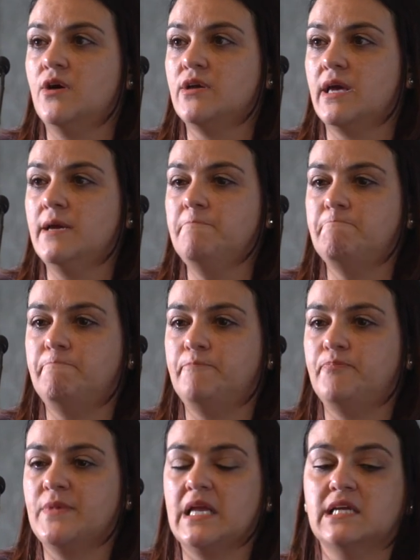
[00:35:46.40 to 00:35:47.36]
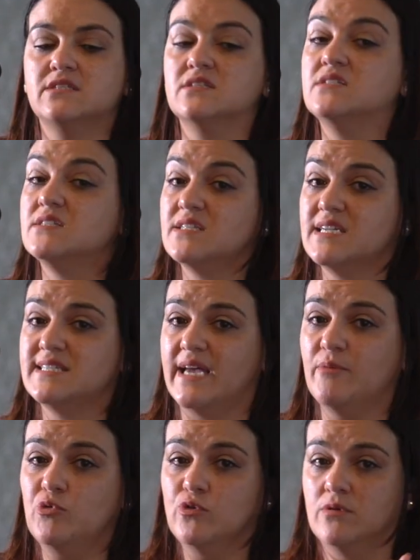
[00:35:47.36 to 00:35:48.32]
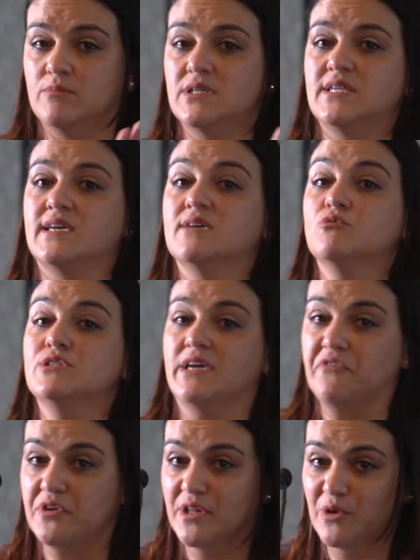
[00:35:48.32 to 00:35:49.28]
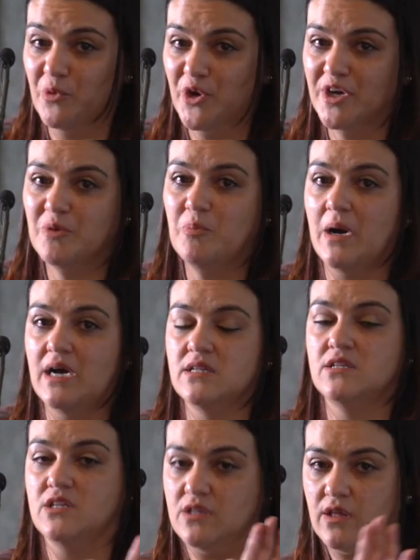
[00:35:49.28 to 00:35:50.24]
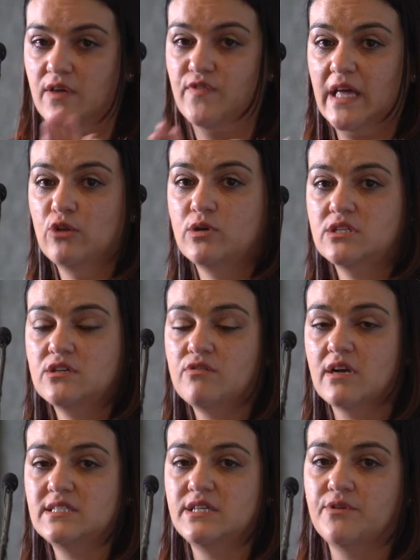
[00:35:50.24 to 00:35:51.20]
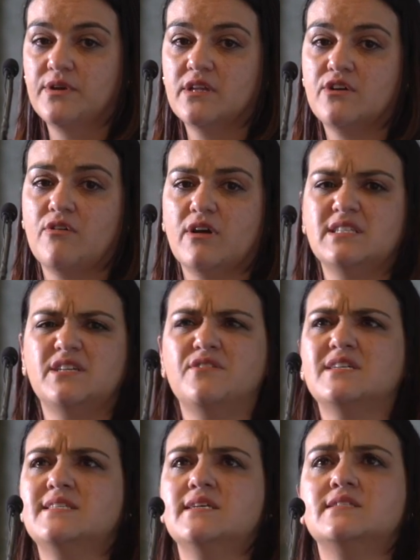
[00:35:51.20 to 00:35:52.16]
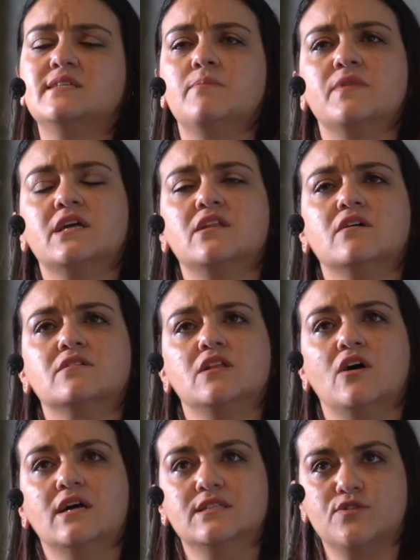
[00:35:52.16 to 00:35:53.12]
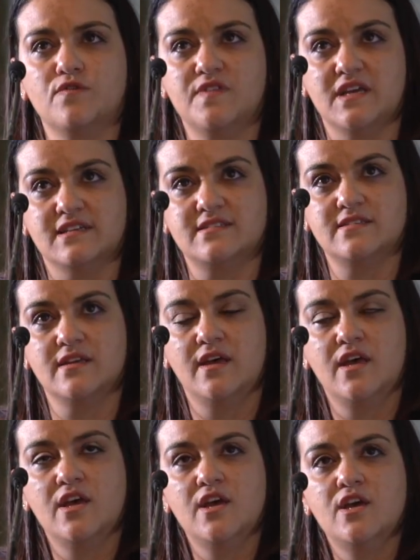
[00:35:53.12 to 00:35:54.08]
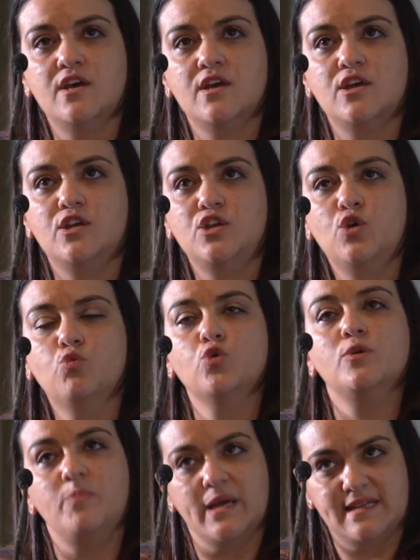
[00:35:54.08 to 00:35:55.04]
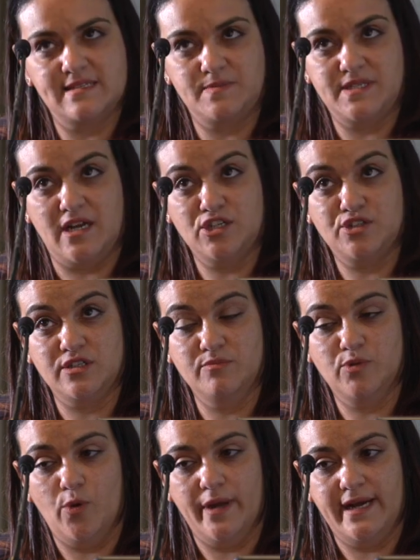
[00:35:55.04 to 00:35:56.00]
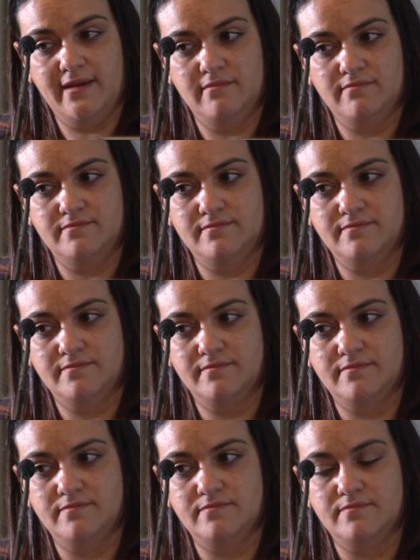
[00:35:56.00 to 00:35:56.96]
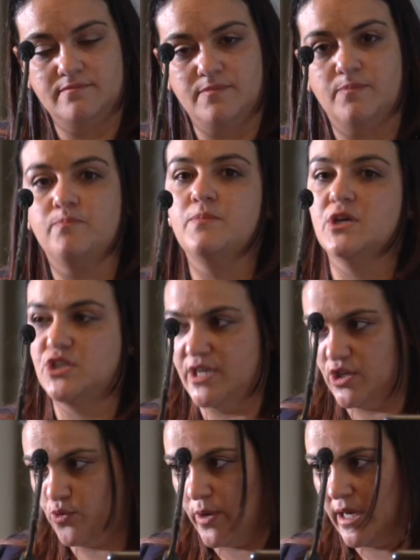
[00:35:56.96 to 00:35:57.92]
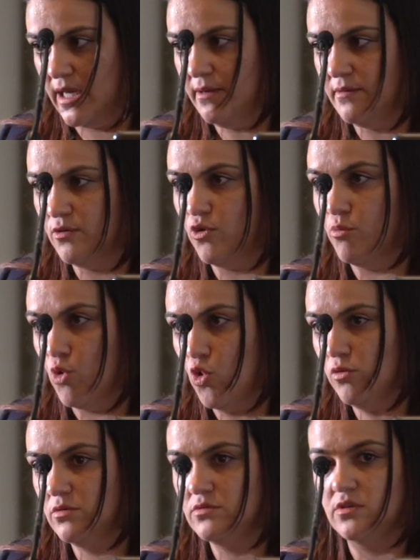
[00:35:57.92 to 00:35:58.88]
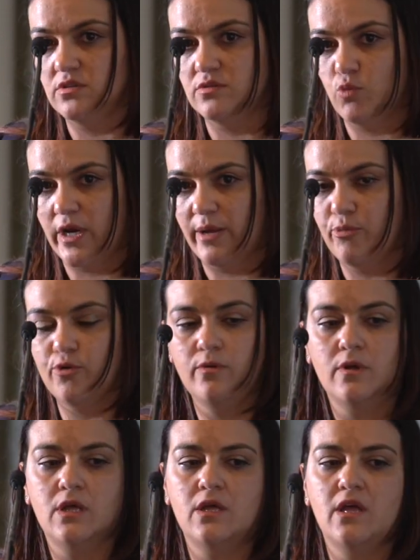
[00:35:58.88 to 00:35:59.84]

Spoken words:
Okay? So this is an example. I'm not saying it will definitely work, but if they look at the criteria says something along the lines of this. You would be a substantial employer because you had 20 or more on 1 April.